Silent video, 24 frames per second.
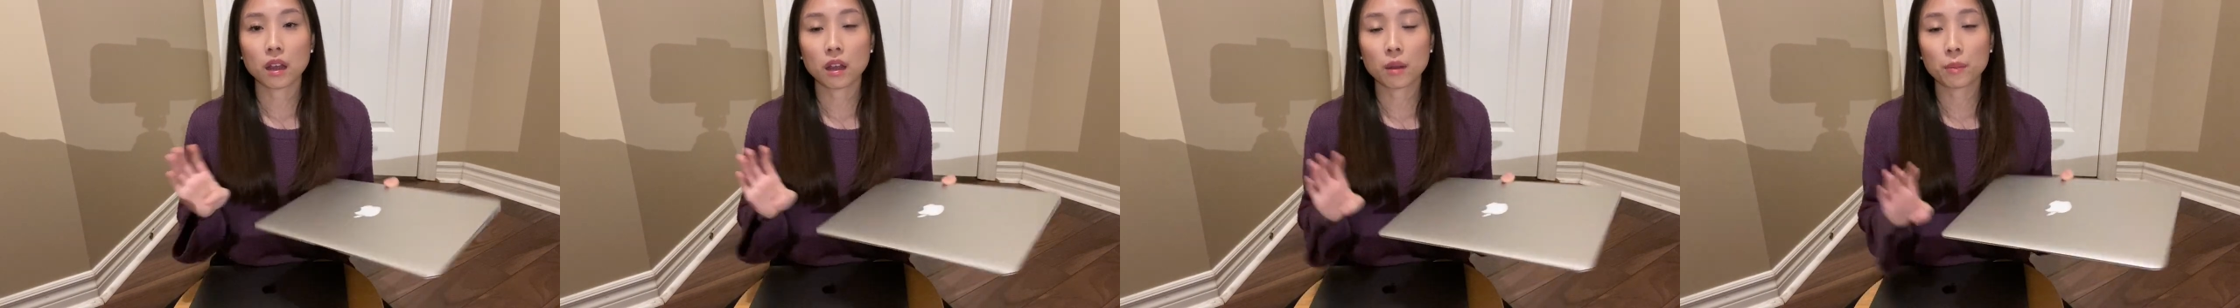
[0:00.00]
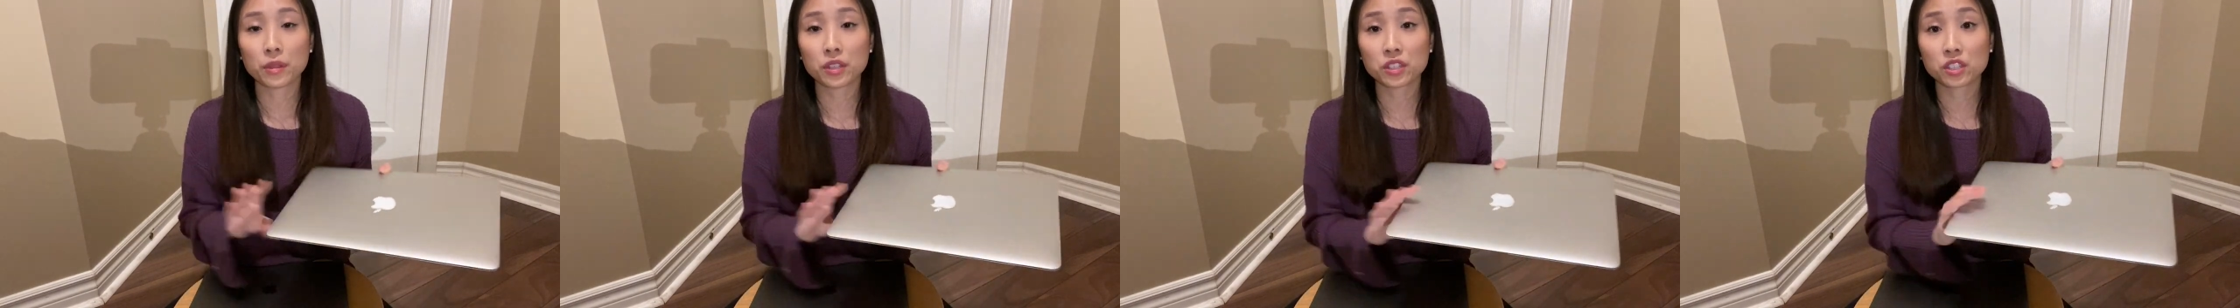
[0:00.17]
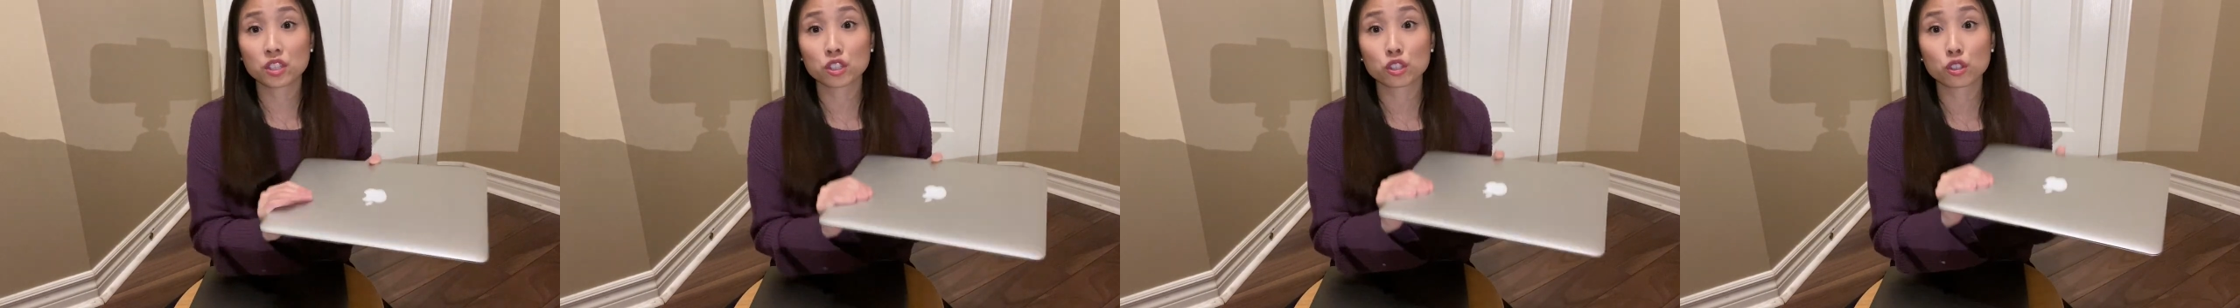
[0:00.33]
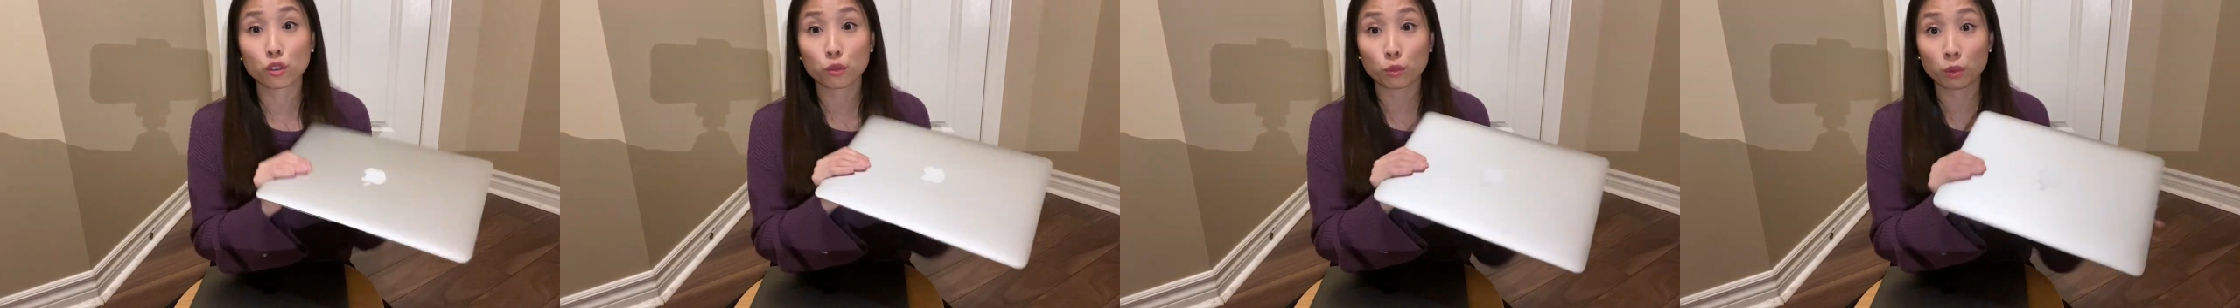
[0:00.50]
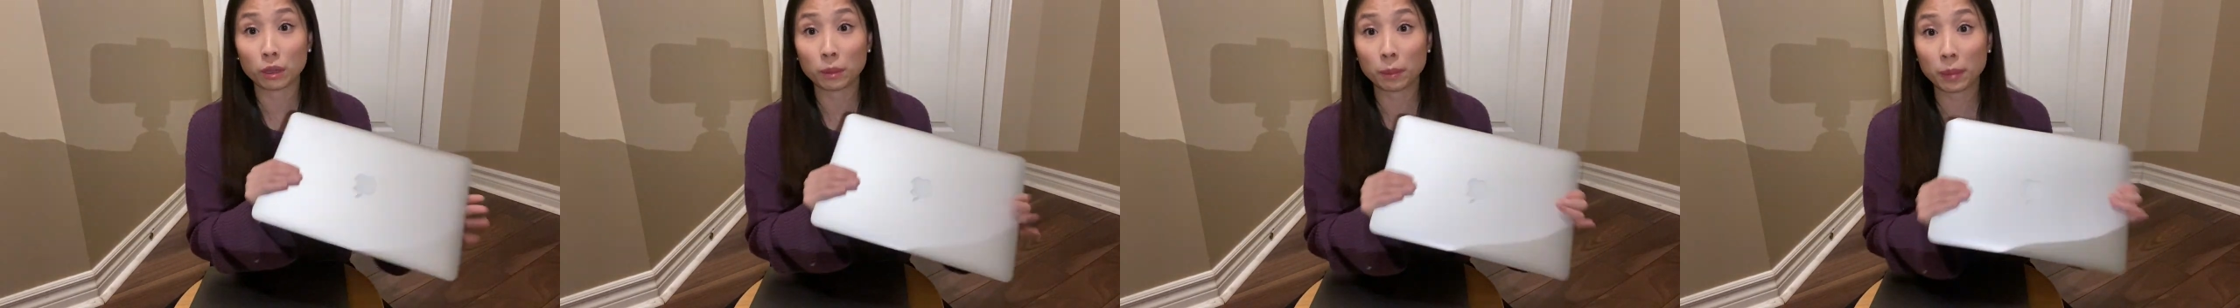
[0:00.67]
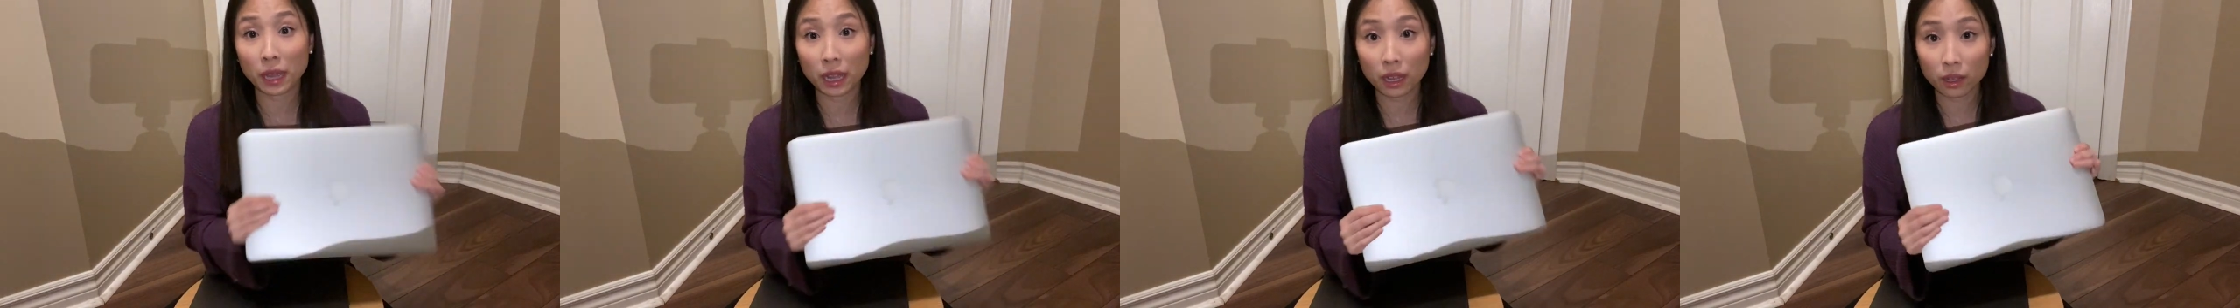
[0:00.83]
this is
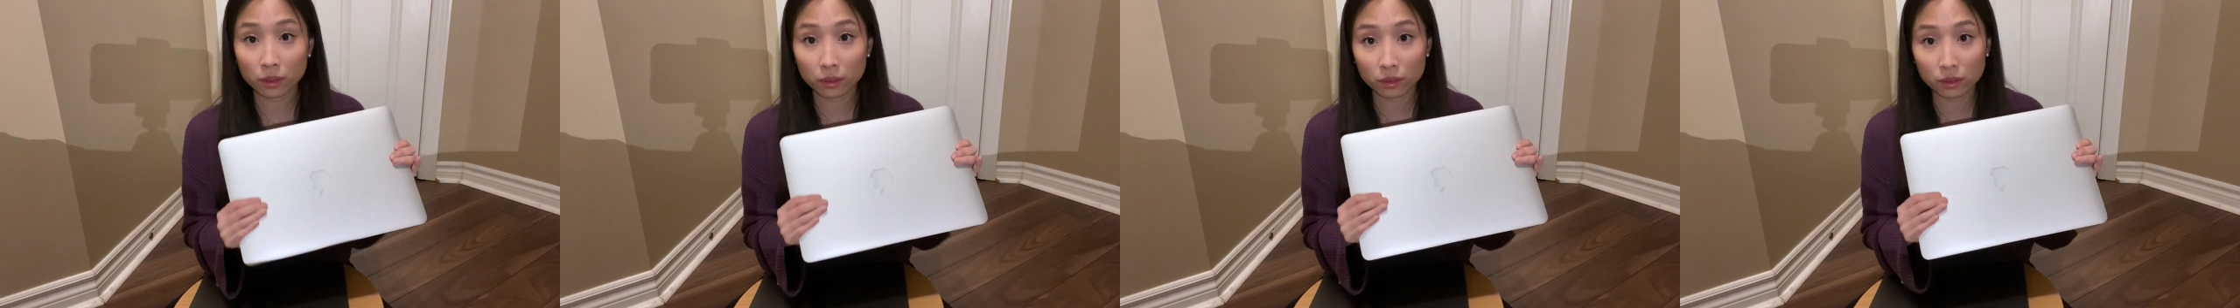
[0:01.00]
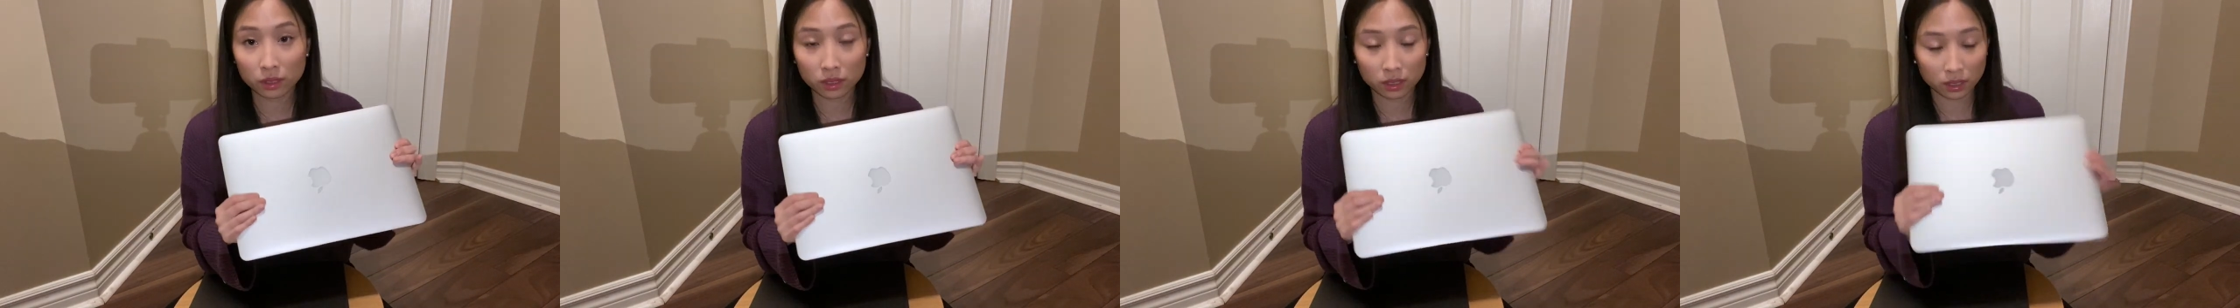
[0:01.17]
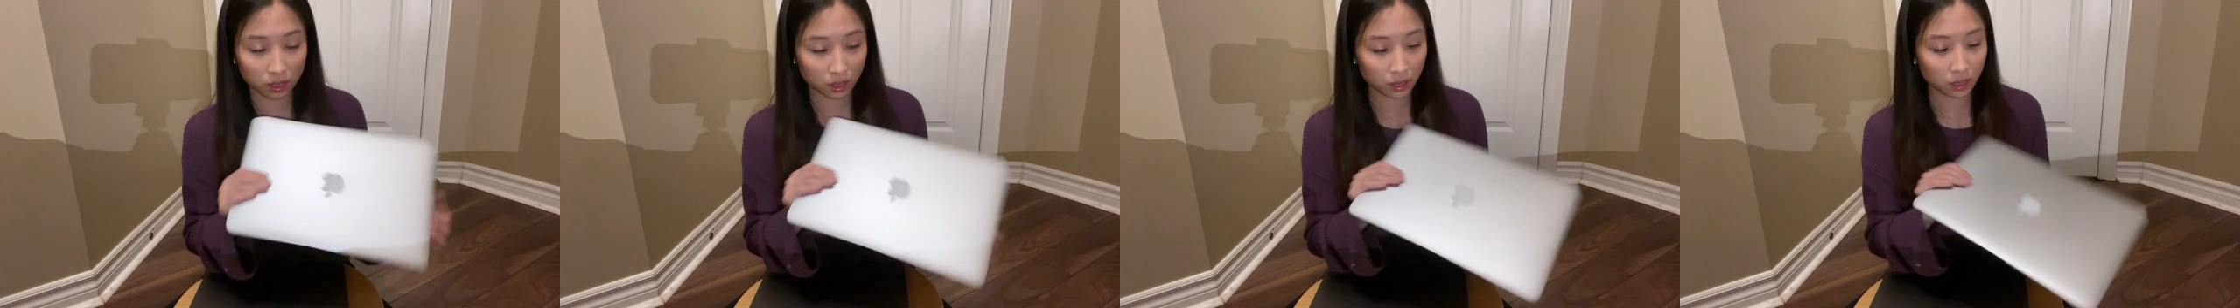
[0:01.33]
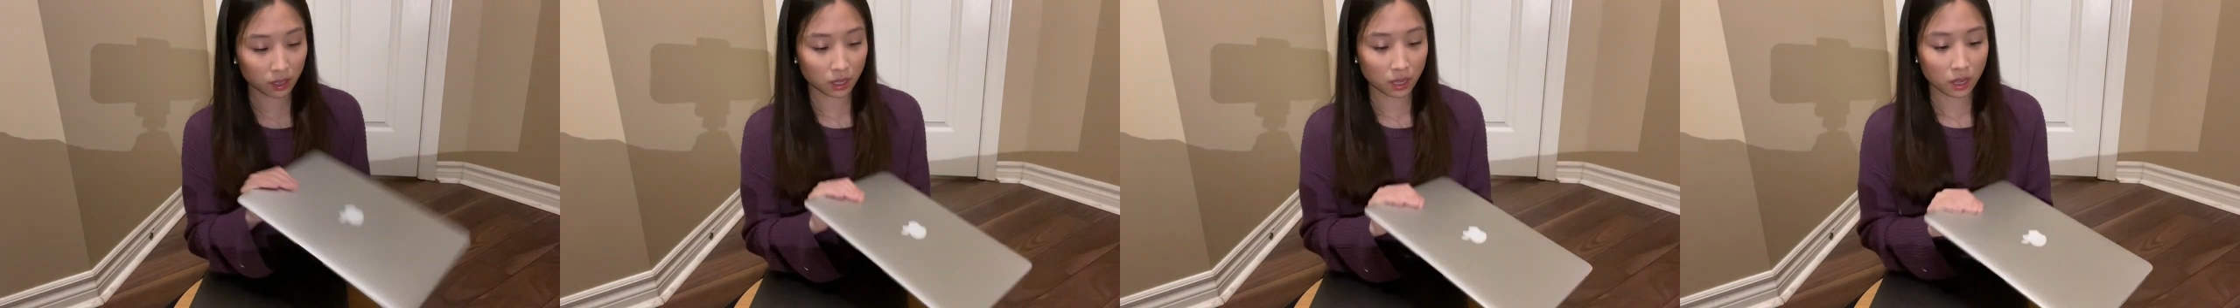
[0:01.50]
3 pounds,